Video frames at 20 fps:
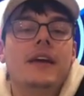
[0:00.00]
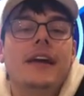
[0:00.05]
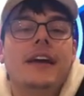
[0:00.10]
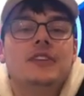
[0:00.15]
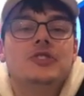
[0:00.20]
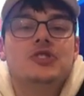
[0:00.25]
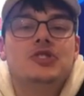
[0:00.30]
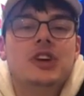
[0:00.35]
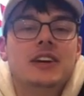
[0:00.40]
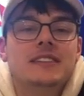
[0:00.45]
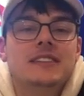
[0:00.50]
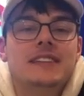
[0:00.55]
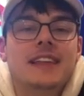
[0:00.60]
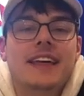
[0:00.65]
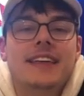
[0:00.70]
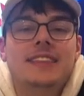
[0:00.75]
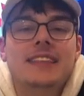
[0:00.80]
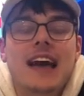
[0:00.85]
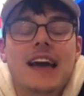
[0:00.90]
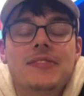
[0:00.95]
And just
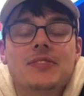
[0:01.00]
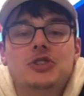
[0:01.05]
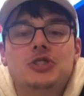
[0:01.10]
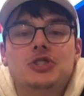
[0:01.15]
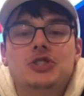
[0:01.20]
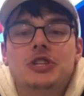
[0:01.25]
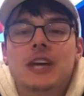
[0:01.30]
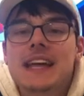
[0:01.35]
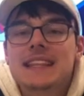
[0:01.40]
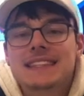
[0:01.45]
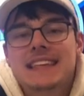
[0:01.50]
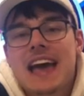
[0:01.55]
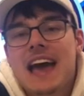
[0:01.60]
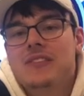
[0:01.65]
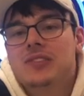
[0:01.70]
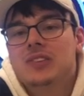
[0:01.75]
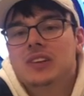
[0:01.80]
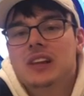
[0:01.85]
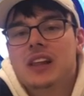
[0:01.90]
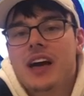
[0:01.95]
like that, the Jets
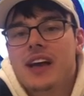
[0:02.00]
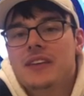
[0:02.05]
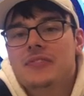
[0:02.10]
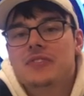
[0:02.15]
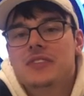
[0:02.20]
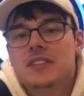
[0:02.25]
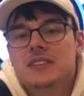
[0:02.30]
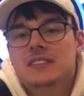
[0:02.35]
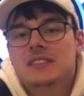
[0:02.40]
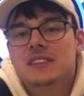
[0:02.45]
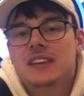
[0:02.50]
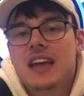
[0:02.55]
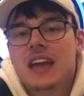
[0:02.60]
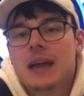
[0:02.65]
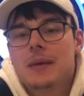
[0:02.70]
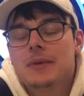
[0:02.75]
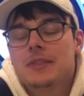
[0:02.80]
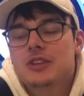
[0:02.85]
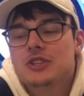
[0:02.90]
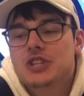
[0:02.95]
have life in this
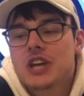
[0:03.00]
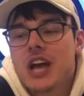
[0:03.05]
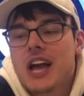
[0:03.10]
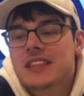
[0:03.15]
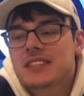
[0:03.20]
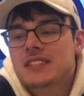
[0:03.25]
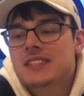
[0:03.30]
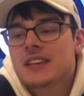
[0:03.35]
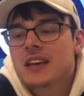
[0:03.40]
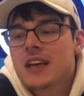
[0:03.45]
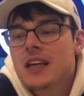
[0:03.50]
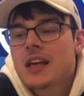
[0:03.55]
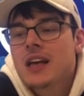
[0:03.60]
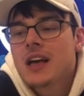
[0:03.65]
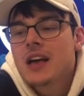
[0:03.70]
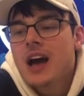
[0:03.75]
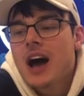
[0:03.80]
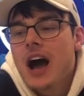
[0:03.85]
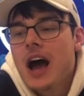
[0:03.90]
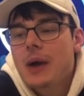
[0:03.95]
game. And the Jets,
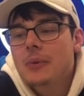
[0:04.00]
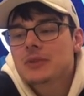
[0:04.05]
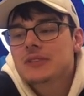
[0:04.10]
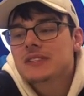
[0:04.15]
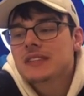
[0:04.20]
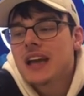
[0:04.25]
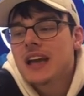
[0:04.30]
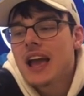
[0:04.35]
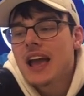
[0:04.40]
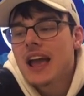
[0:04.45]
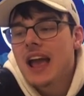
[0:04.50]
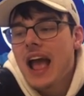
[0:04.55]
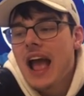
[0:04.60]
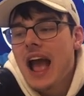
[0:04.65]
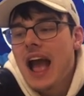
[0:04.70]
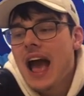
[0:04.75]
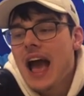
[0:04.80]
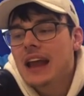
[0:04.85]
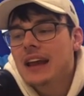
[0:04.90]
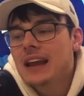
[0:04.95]
I would say,
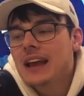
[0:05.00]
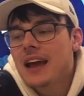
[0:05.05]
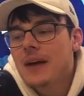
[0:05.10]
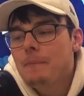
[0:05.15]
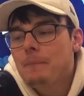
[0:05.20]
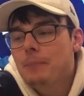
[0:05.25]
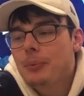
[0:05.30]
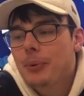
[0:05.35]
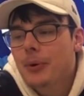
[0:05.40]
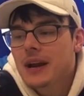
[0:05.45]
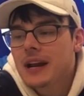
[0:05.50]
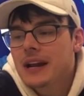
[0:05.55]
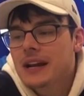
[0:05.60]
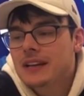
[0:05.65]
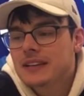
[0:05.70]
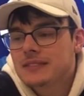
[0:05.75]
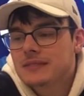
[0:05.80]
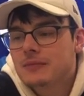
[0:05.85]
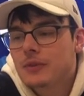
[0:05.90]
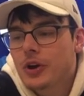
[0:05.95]
had a
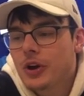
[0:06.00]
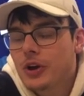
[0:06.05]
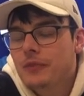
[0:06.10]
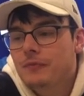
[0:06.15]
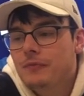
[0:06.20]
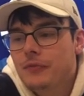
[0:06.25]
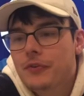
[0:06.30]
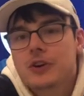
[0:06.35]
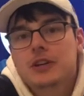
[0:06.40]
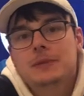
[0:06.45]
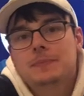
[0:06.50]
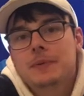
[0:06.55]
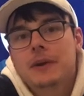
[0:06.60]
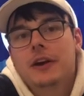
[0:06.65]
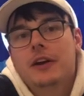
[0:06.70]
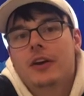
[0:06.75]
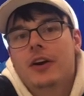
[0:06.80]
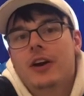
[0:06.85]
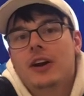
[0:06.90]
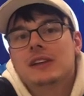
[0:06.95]
pretty good first
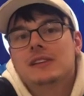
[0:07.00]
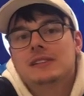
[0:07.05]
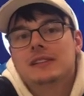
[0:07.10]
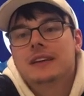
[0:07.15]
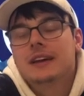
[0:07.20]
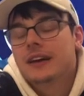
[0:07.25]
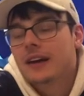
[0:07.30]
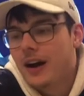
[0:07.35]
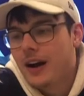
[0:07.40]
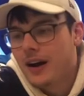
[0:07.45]
period, honestly.